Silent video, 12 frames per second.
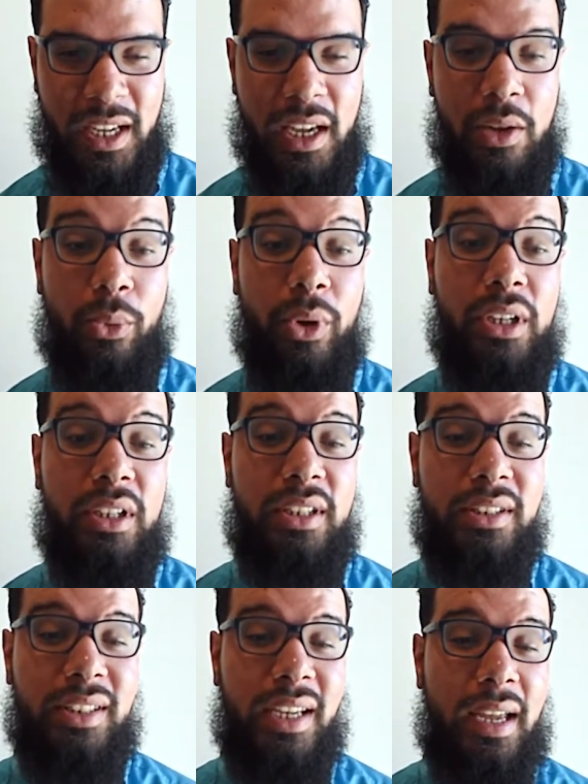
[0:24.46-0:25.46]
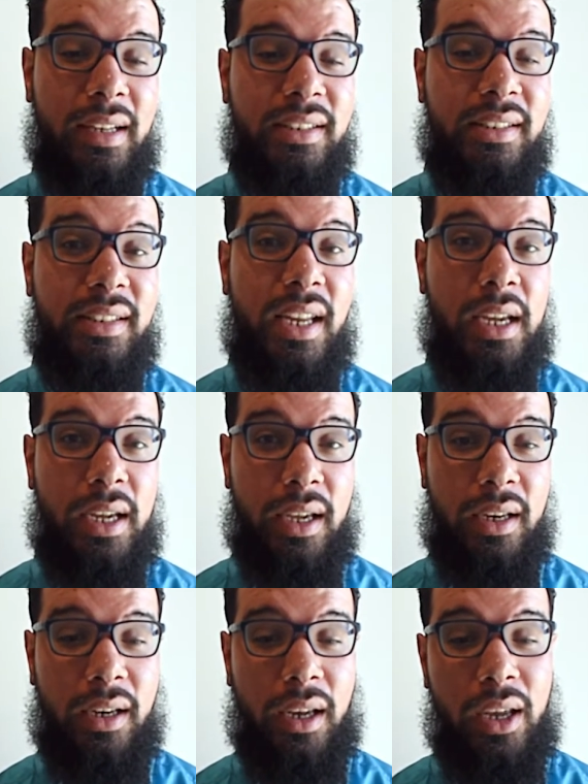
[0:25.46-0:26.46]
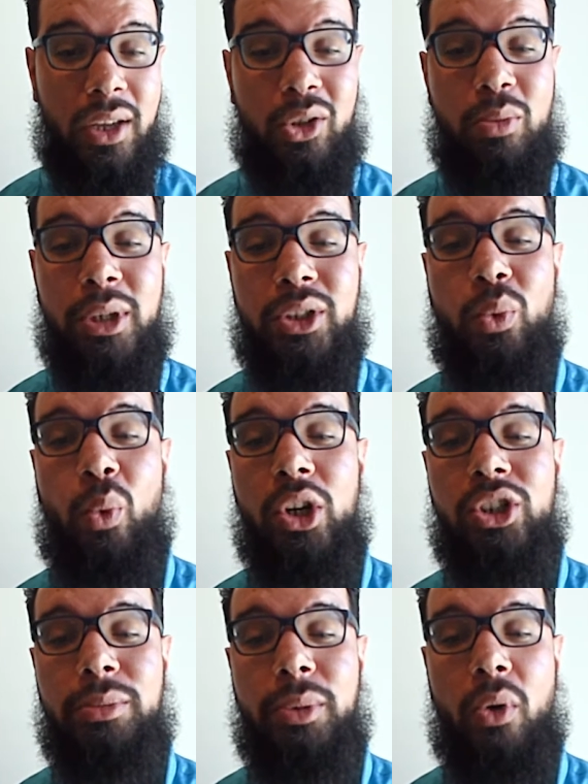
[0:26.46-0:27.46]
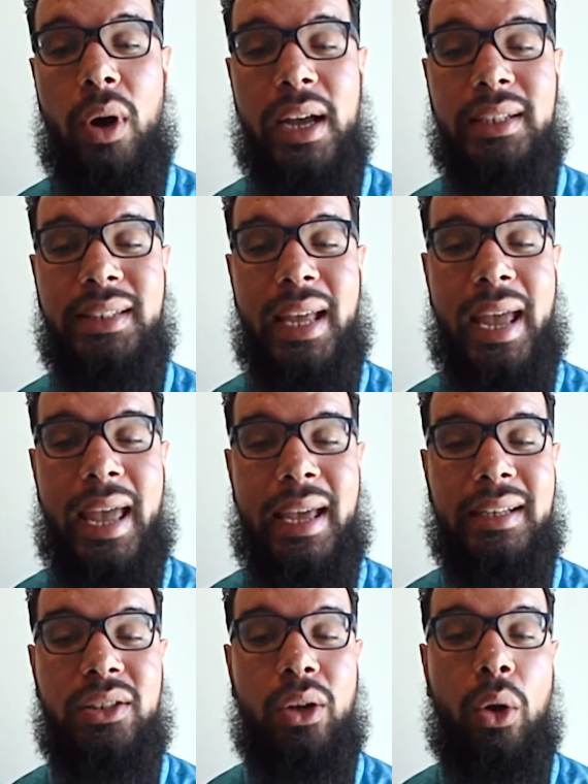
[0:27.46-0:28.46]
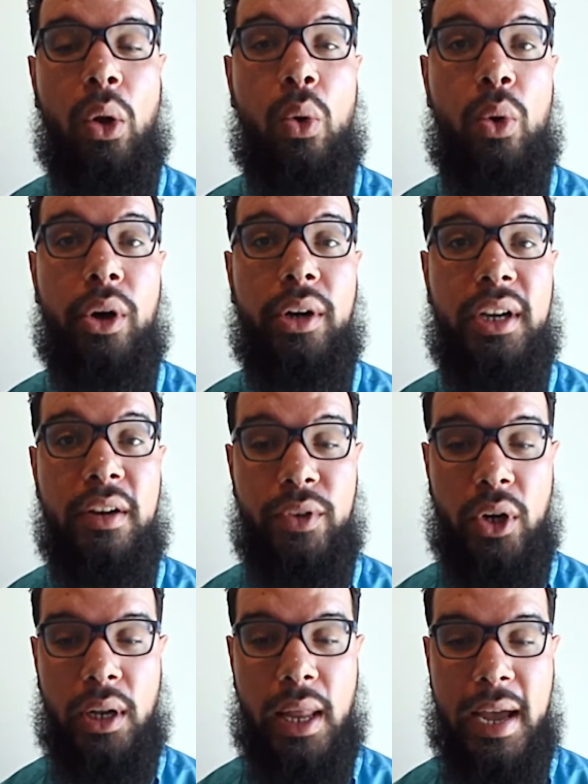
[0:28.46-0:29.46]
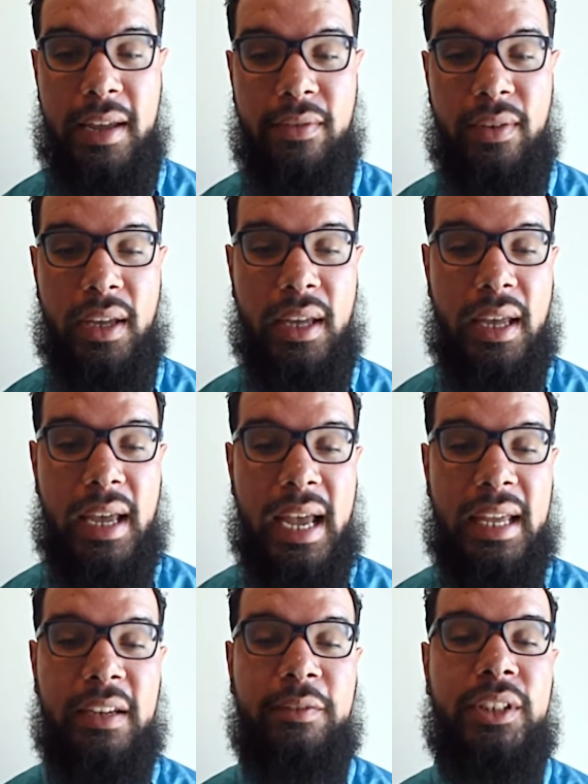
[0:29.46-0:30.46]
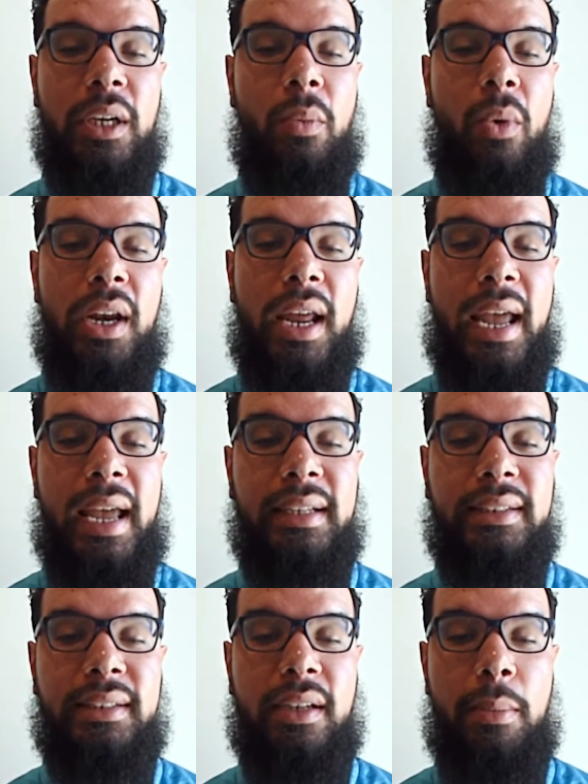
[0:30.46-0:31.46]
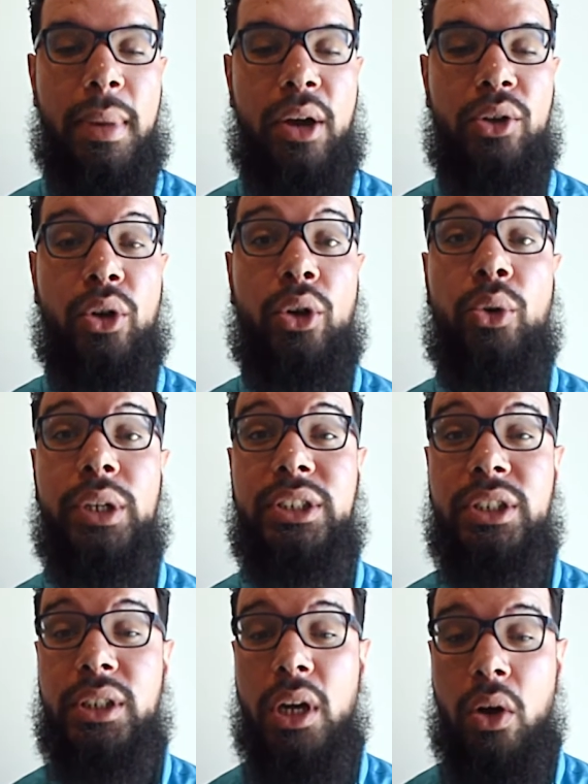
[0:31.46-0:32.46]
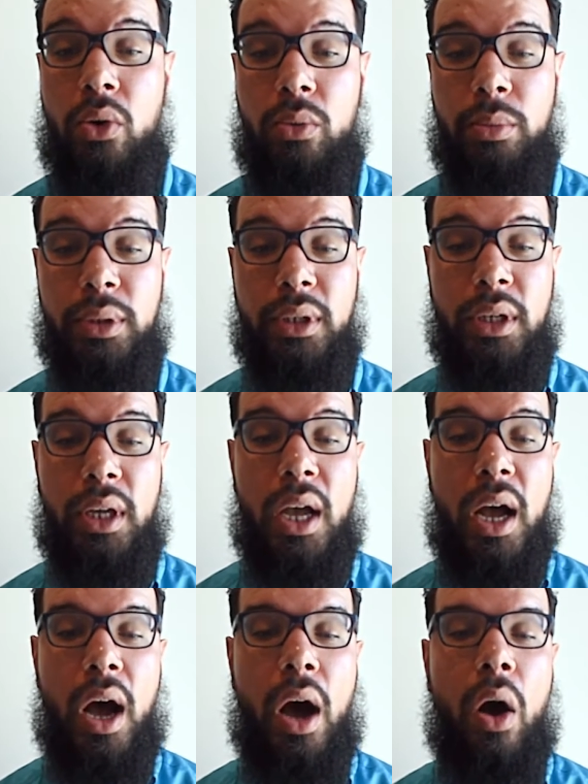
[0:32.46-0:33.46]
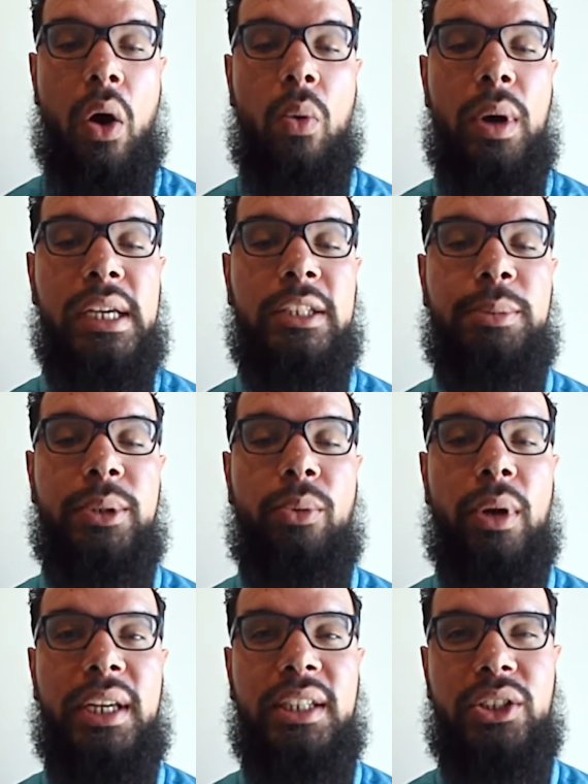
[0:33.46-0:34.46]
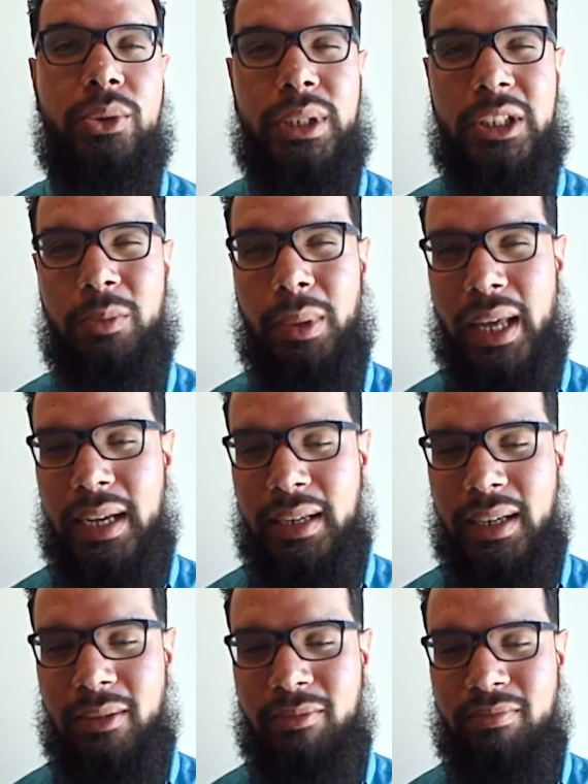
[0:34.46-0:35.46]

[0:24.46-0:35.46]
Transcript: It reads, Instead, you must worship Christ as Lord of your life. And if someone asks about your Christian hope, always be ready to explain it.